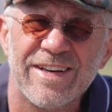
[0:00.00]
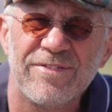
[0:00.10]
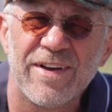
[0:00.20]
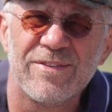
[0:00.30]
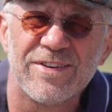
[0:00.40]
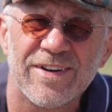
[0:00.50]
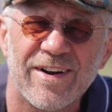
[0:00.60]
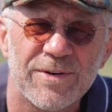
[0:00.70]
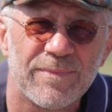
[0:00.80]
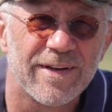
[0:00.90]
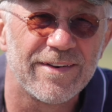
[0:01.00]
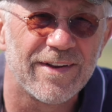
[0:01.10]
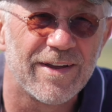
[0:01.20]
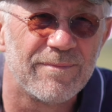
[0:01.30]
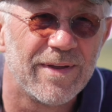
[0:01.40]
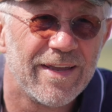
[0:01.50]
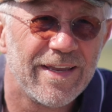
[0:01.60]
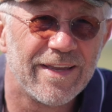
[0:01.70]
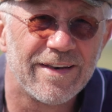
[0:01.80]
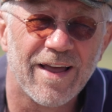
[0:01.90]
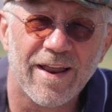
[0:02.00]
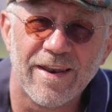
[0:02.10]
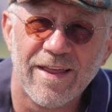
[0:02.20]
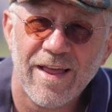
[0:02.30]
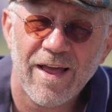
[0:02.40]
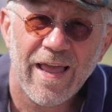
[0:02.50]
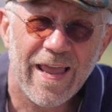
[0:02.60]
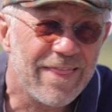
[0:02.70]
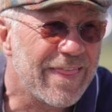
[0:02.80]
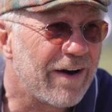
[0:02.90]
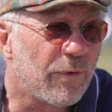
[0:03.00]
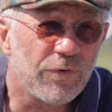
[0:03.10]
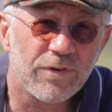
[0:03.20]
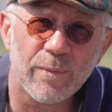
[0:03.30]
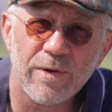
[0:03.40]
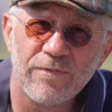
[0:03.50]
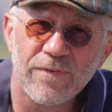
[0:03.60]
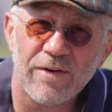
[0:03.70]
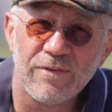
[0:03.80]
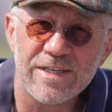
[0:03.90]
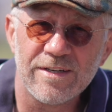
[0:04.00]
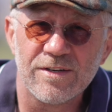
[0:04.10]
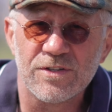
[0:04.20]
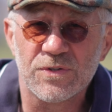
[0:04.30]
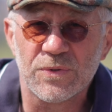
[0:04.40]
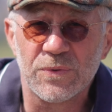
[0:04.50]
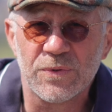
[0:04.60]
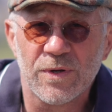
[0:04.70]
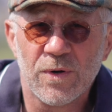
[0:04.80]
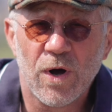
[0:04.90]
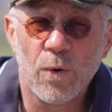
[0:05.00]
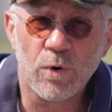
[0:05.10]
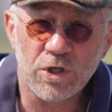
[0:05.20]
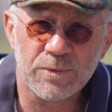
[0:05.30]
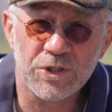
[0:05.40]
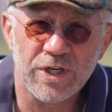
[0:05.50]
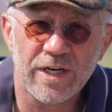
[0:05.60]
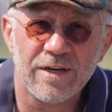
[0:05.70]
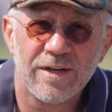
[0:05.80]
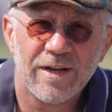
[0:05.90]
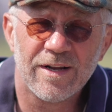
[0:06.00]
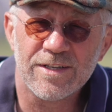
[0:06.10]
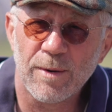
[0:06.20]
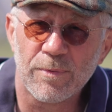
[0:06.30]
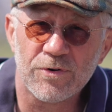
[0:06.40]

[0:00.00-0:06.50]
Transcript: and your phone's charged by the time you're done. In there also we've recently installed a washing machine, a tumble